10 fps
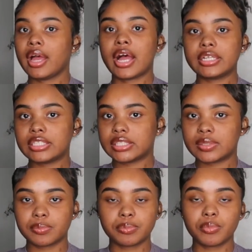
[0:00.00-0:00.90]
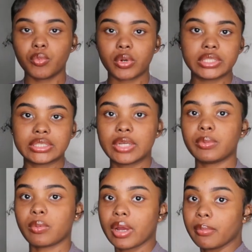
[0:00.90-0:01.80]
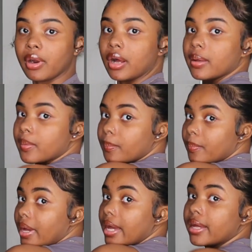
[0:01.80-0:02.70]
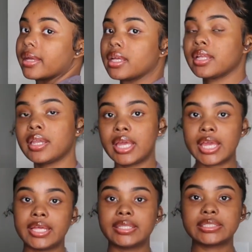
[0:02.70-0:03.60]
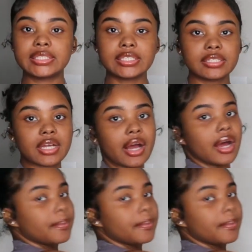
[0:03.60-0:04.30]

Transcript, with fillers: i just wore this thing with white bra but this is the top